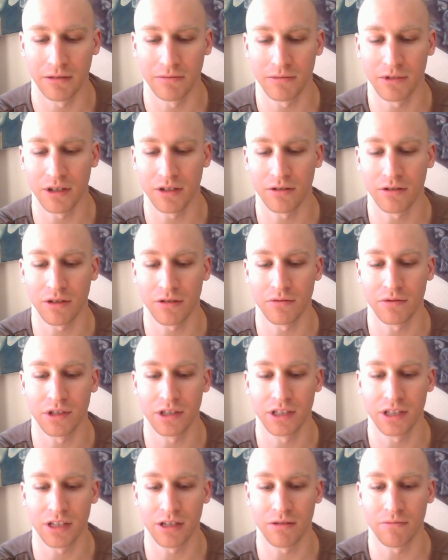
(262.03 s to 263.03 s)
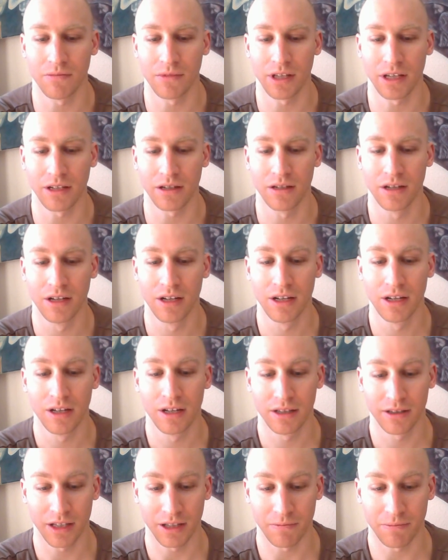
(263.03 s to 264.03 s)
You'd see them,
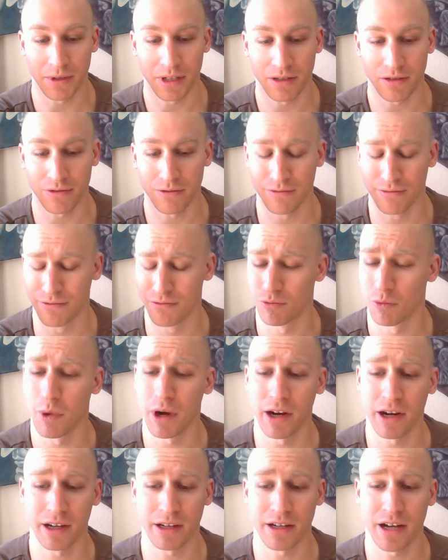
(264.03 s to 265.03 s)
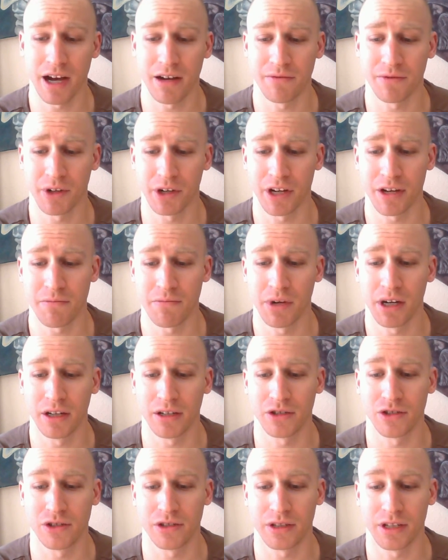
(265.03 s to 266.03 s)
they'd be wearing not very
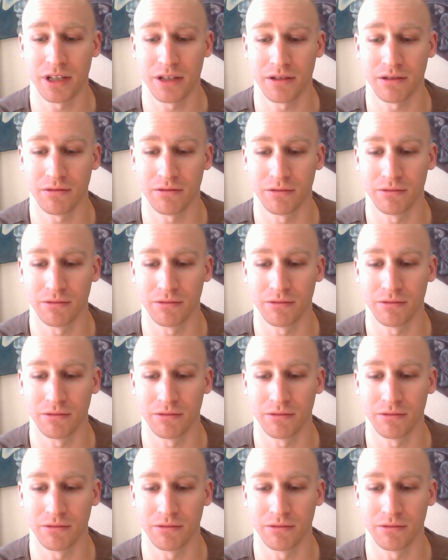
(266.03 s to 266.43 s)
much. They'd